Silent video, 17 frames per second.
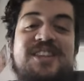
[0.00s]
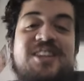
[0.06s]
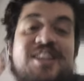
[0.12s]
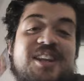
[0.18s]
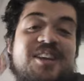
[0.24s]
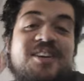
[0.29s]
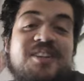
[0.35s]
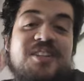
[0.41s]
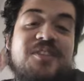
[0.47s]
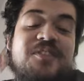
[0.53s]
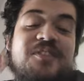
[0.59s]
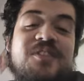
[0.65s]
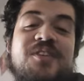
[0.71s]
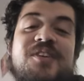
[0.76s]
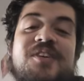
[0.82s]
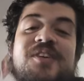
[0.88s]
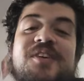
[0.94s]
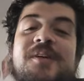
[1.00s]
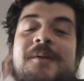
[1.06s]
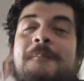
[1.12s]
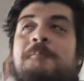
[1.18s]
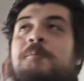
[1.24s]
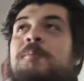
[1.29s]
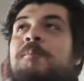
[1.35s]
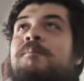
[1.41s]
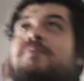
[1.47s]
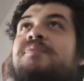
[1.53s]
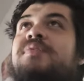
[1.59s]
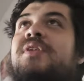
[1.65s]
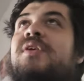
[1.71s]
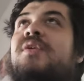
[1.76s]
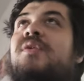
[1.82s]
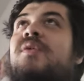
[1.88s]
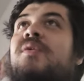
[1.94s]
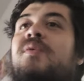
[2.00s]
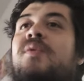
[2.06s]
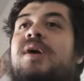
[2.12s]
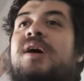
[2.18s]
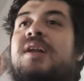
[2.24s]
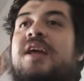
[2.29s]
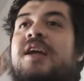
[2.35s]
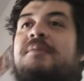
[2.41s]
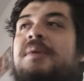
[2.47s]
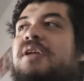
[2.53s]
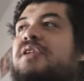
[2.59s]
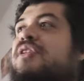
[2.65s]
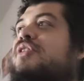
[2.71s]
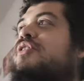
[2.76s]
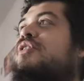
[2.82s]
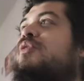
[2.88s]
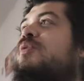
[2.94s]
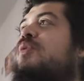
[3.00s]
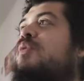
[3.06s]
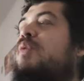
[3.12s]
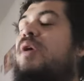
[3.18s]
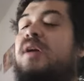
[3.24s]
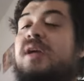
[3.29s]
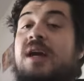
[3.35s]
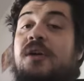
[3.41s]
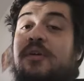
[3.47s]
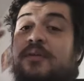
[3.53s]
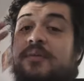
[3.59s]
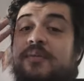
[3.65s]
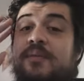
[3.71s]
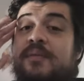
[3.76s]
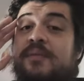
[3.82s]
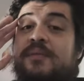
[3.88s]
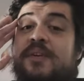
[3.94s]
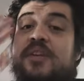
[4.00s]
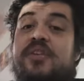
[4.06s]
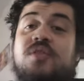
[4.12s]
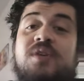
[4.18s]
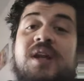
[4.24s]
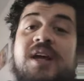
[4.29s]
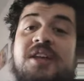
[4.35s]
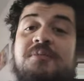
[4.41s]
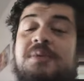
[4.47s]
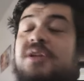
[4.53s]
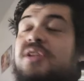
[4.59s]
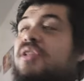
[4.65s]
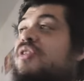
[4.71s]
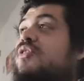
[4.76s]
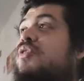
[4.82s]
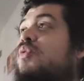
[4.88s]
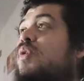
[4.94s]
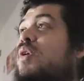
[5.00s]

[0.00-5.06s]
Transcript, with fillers: sitting on the floor while like my sister would walk. I would visualize my sister